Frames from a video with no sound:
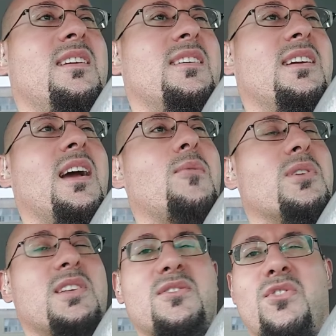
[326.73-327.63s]
I
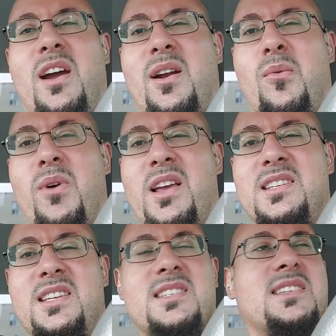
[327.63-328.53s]
wasn't trying to
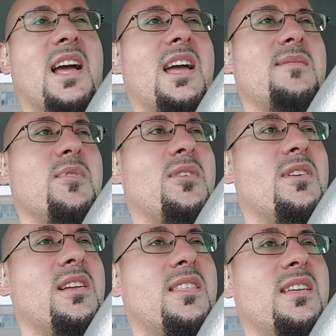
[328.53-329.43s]
waste his time or
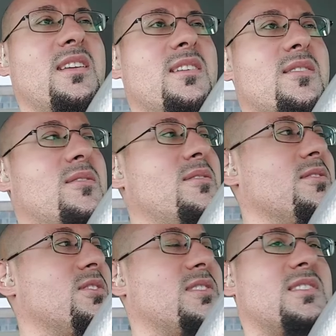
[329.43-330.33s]
anything,
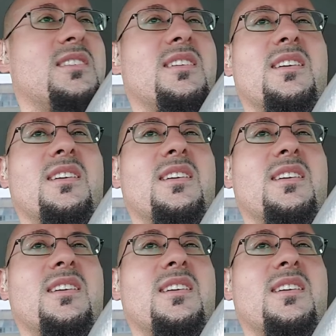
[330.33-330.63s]
just